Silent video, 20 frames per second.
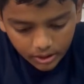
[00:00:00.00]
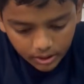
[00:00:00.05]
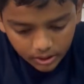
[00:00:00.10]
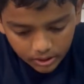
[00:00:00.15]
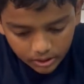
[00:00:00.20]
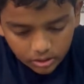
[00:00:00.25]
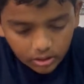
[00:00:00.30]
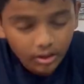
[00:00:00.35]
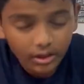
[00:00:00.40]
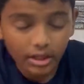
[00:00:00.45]

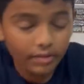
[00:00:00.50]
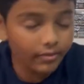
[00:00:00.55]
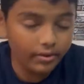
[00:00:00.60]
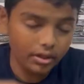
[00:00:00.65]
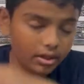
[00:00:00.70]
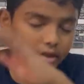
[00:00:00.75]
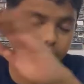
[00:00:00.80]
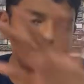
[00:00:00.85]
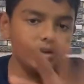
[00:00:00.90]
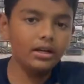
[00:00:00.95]
So
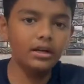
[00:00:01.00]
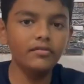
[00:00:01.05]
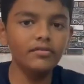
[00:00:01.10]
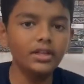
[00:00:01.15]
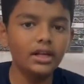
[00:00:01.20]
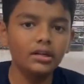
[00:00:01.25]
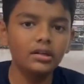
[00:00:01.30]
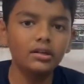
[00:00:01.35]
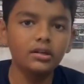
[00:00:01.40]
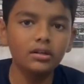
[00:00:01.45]
even live
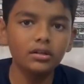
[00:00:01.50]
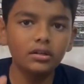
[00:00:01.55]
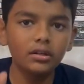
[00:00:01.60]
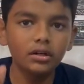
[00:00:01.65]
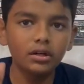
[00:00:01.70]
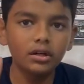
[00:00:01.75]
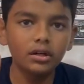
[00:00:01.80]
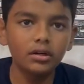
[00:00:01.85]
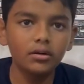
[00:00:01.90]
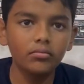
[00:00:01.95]
that
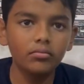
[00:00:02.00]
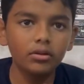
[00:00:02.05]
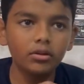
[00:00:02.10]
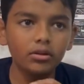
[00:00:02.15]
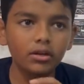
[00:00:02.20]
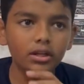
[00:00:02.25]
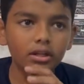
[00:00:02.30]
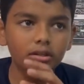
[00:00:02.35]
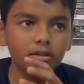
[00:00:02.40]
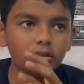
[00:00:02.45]

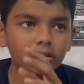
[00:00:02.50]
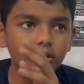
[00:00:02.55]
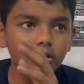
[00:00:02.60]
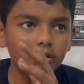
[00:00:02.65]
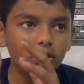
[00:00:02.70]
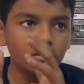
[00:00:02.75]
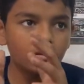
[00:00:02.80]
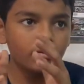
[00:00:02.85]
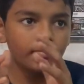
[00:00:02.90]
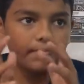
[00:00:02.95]
during the
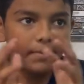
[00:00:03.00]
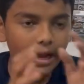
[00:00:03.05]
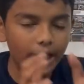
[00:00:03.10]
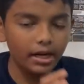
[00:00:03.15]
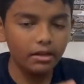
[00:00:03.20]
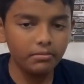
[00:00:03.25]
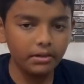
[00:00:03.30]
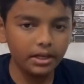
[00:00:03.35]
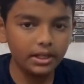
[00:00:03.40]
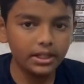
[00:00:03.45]

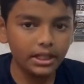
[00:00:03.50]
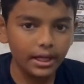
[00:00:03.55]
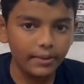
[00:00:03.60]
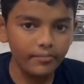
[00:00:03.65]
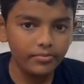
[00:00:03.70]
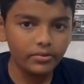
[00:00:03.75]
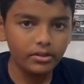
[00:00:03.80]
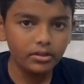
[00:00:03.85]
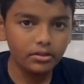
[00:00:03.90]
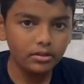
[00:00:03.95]
pandemic time,
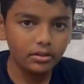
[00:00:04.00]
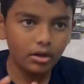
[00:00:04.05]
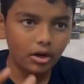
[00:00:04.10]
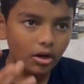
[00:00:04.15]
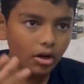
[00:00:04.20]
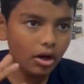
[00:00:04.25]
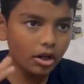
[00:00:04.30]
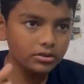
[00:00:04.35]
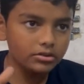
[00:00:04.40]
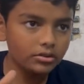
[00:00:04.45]

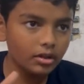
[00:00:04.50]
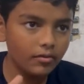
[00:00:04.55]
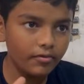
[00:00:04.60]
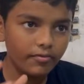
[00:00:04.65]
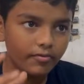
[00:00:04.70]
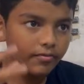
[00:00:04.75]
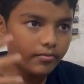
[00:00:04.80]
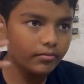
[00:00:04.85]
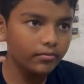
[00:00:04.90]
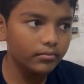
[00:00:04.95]
lots of
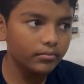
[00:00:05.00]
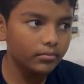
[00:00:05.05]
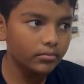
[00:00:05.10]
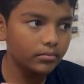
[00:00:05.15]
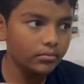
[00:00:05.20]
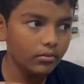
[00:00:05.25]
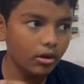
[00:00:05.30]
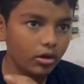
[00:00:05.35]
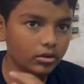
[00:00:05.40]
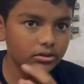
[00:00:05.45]

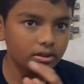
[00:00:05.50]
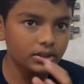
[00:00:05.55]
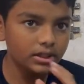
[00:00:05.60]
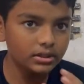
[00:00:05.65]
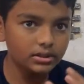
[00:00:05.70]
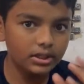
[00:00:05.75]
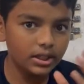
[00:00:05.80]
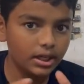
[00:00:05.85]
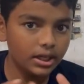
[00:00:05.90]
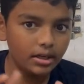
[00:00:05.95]
oxygen
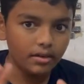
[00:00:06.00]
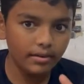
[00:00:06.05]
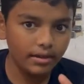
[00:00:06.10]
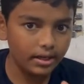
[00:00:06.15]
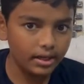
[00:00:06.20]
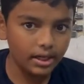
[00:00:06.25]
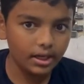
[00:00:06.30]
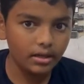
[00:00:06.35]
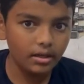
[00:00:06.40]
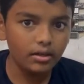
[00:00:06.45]
cylinder were needed.